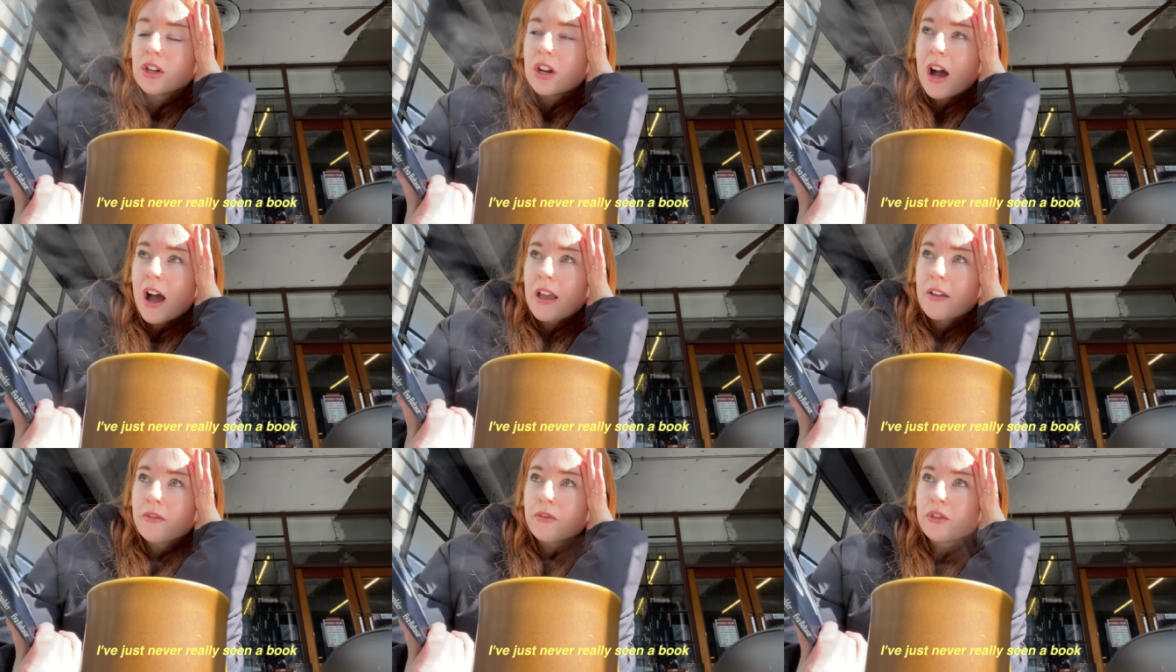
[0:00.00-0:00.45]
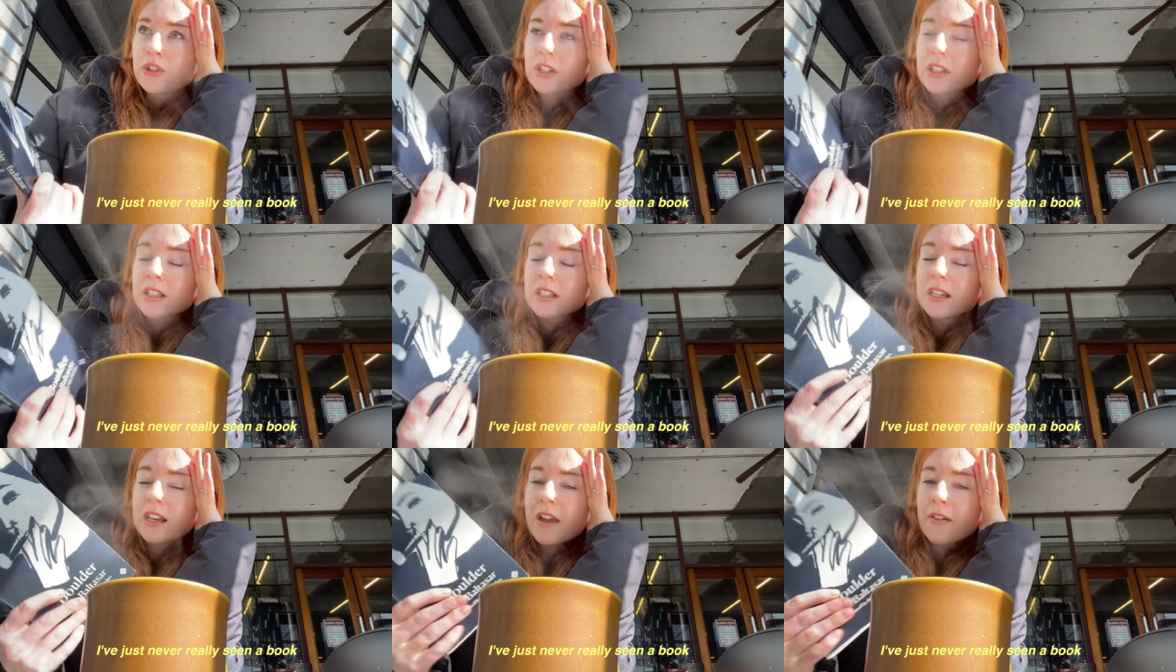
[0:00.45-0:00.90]
I've
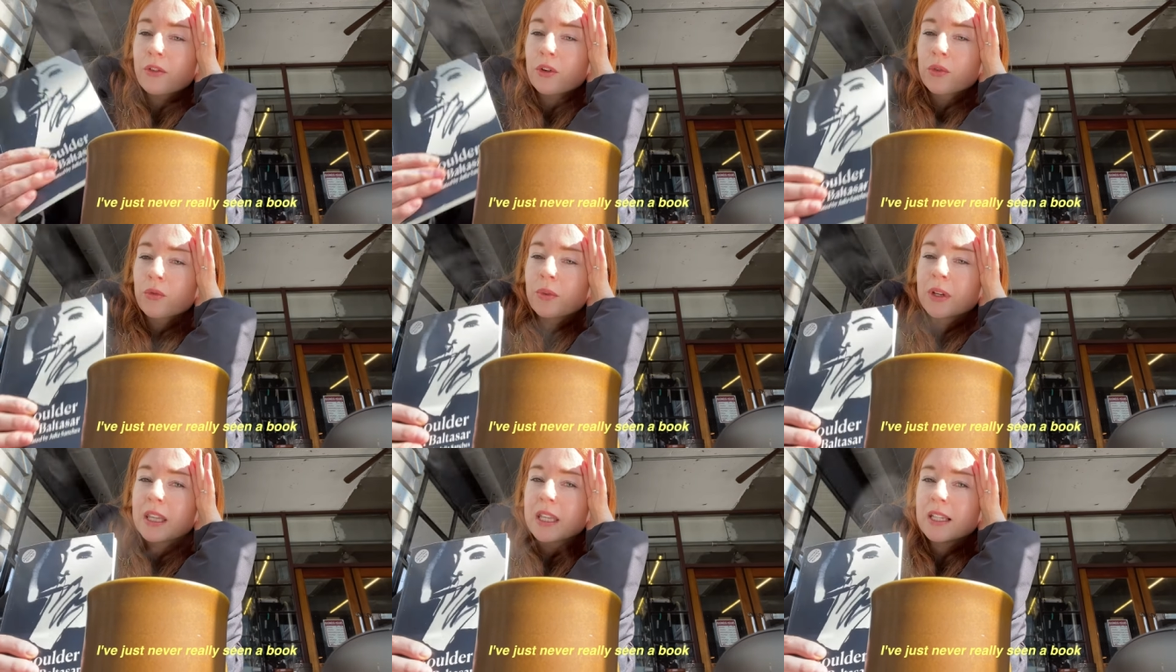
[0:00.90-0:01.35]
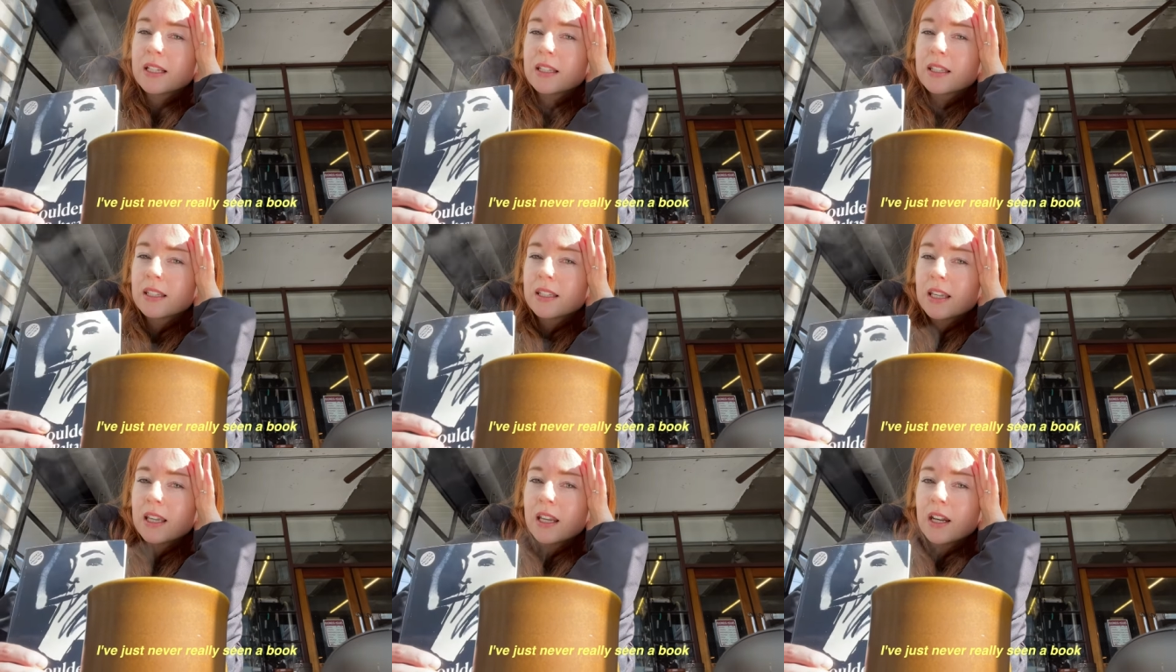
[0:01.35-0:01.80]
just never really
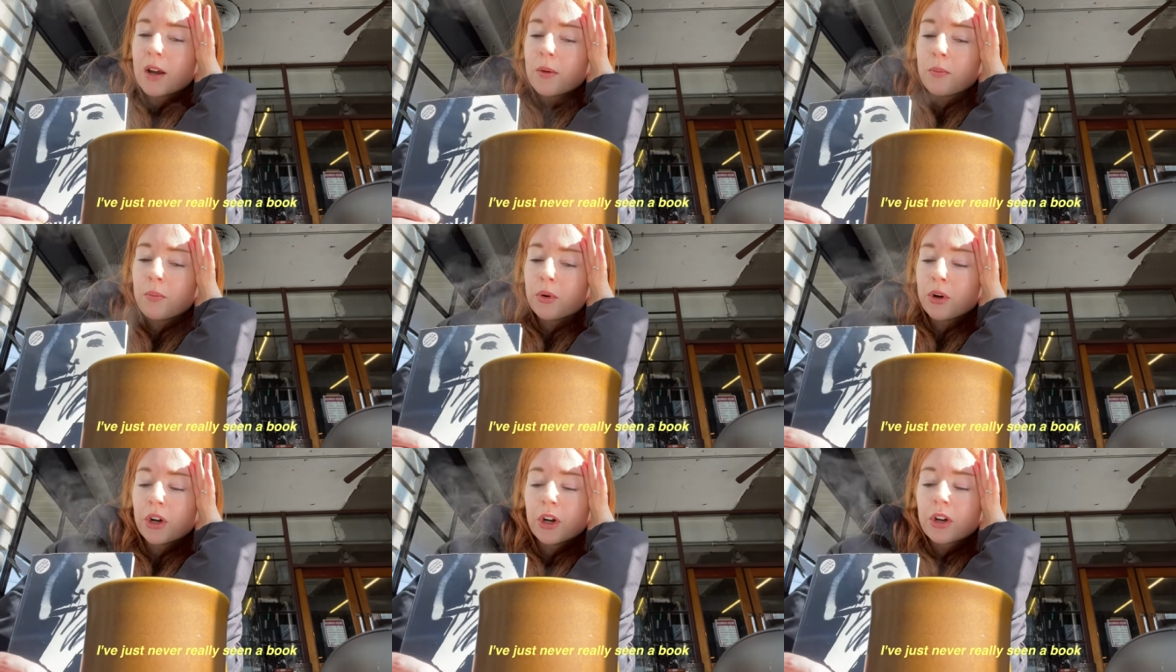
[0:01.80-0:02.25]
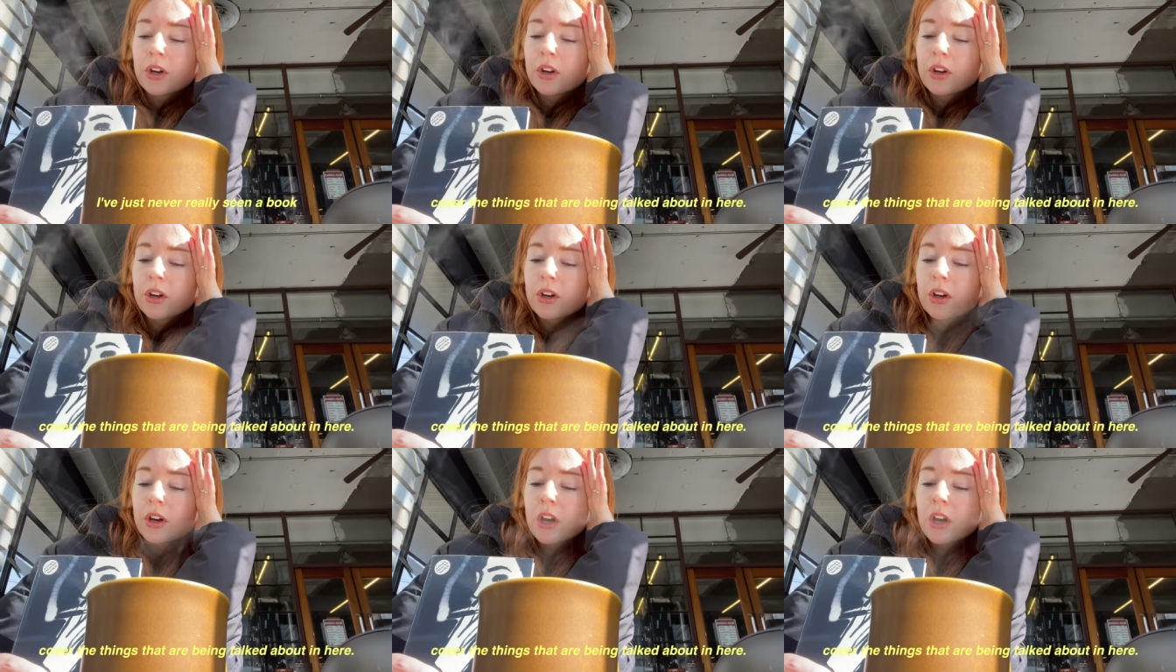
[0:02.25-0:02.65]
seen a book